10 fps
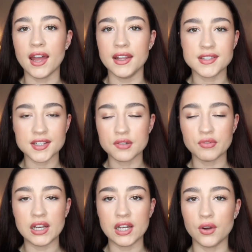and it doesn't
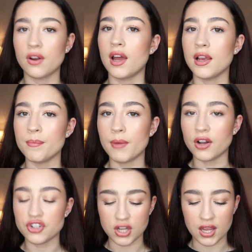really look like
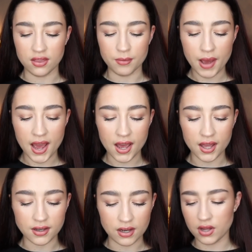much in the pan.